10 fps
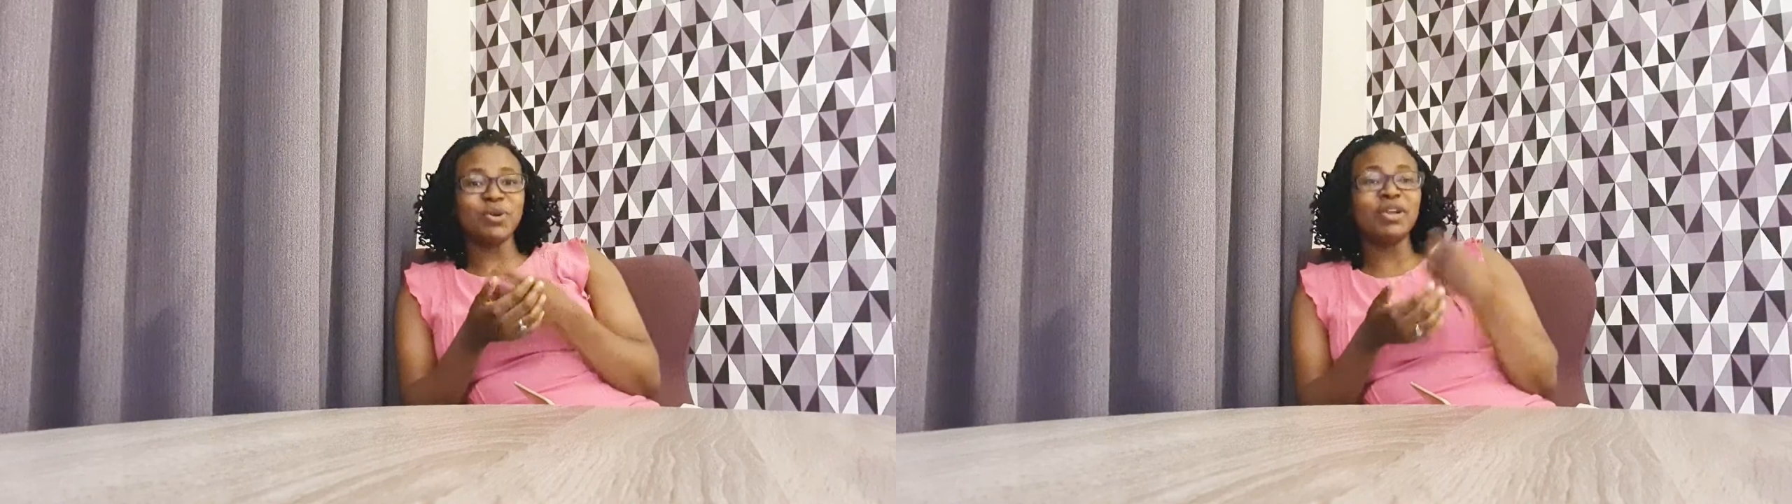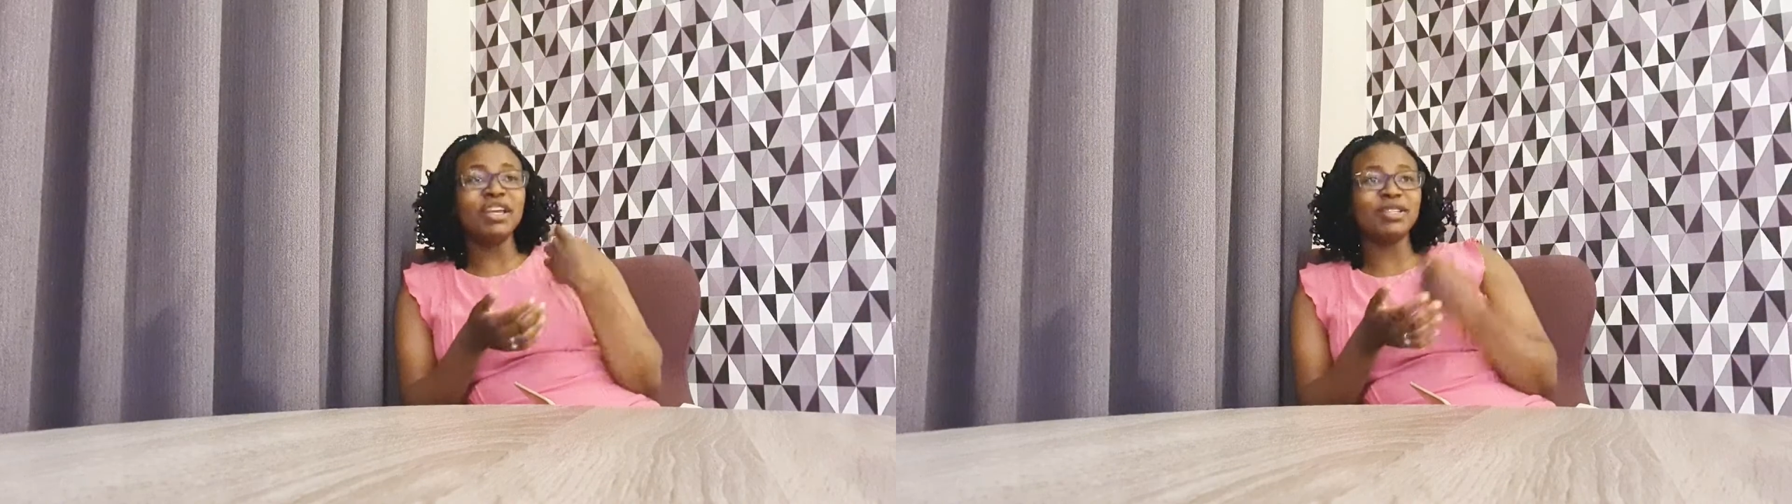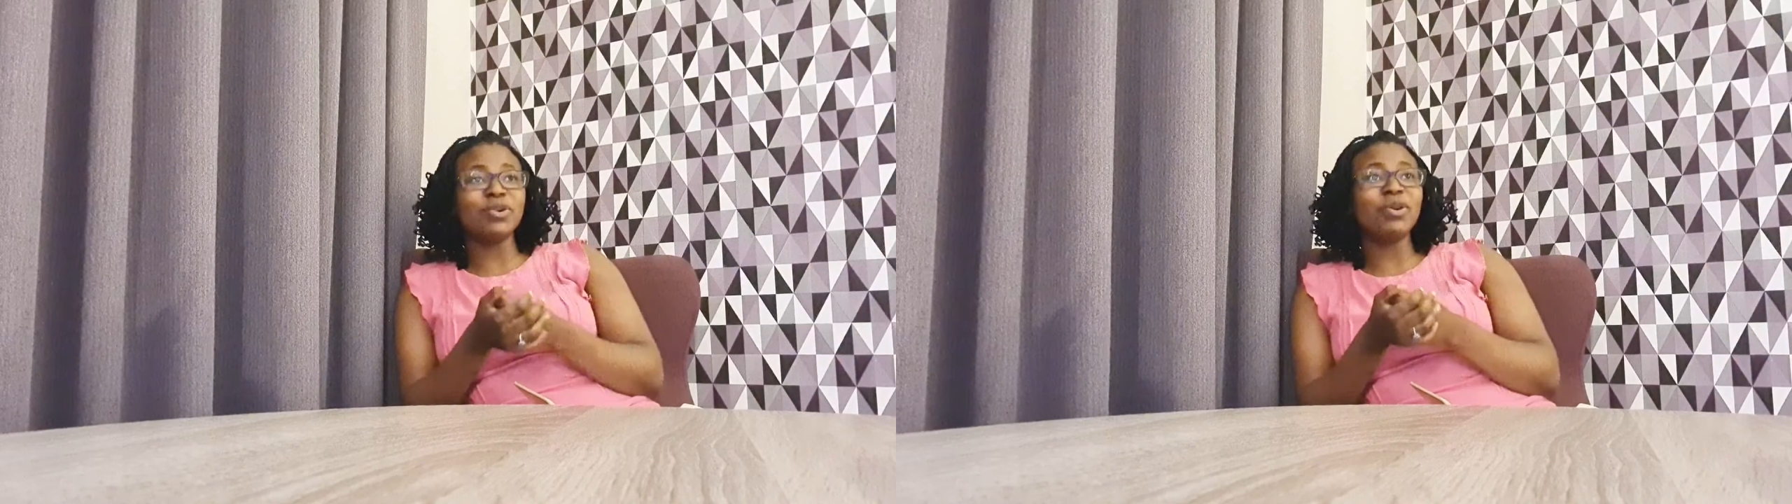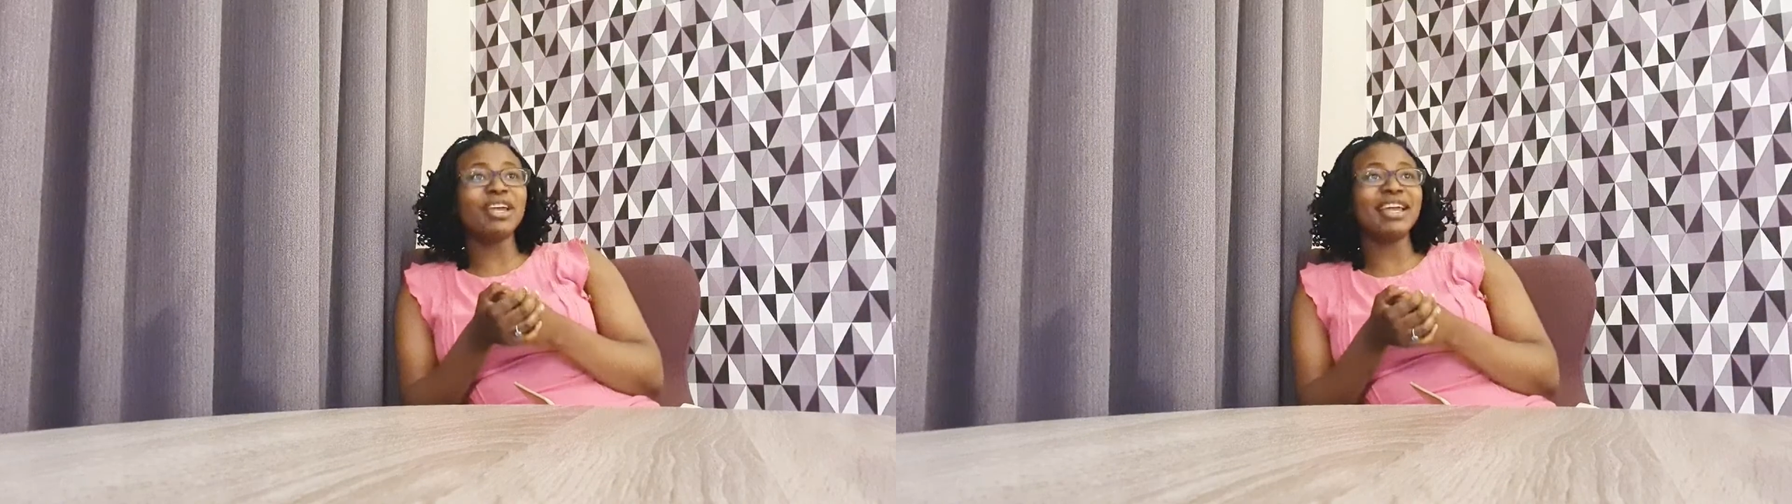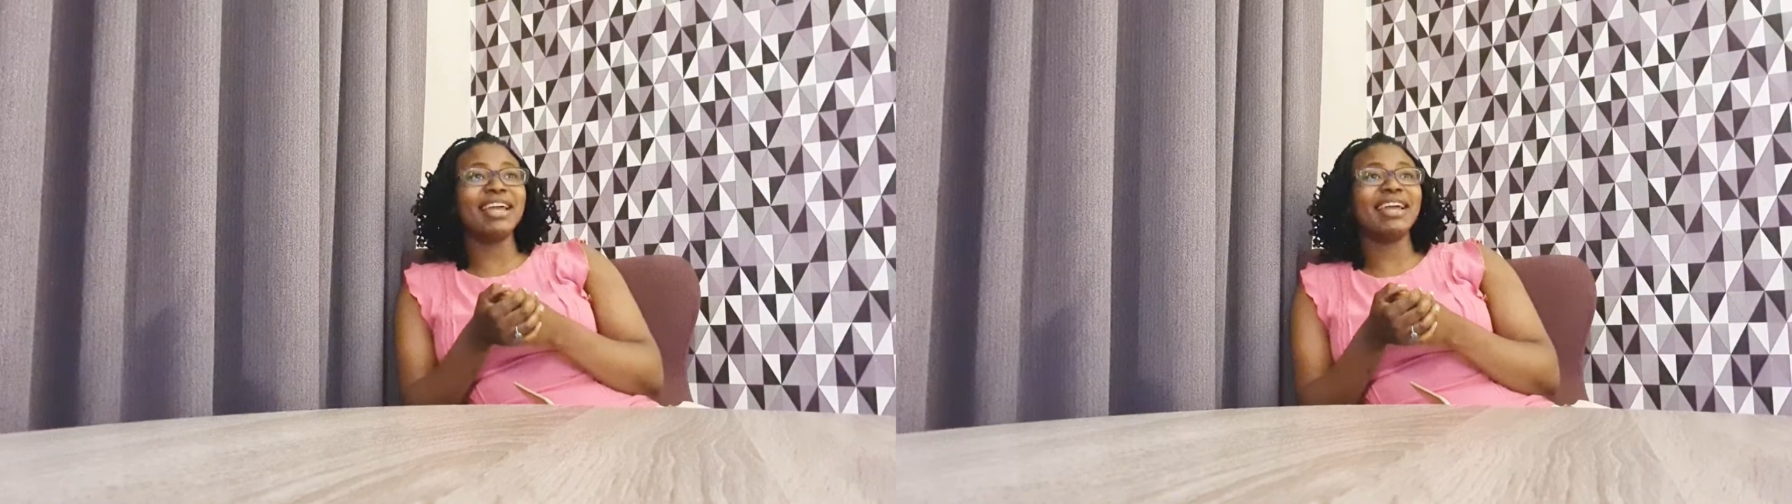talking,
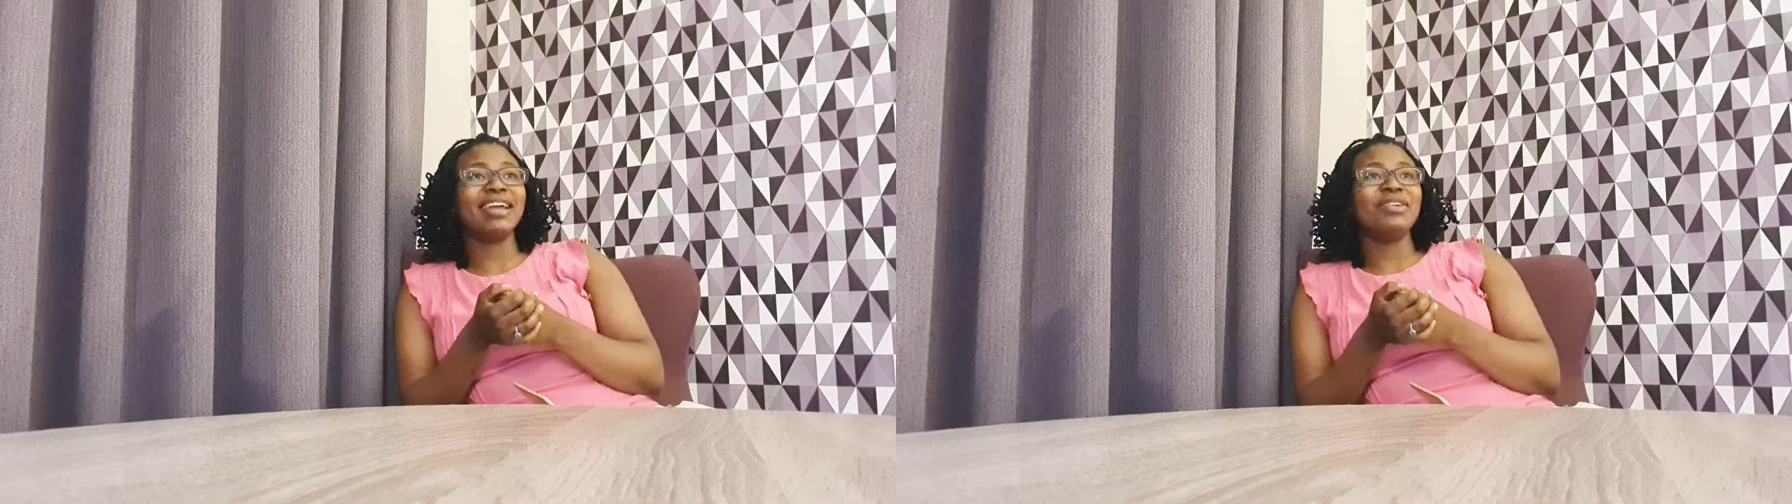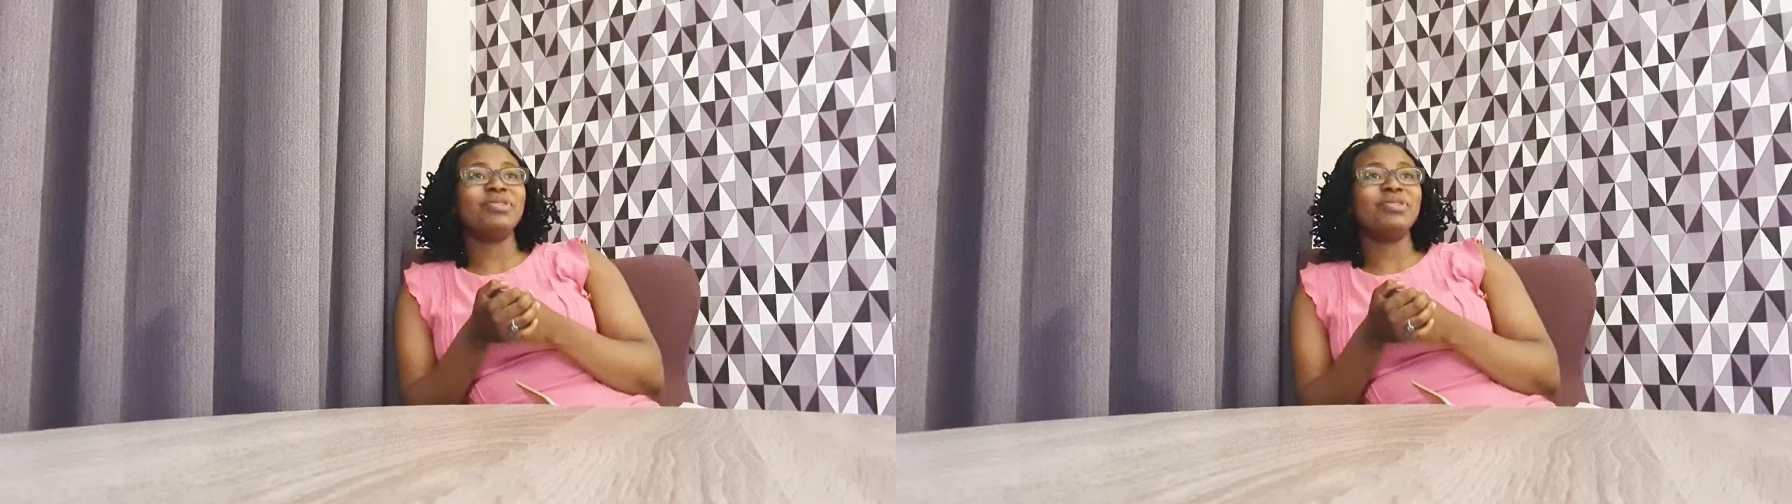talking.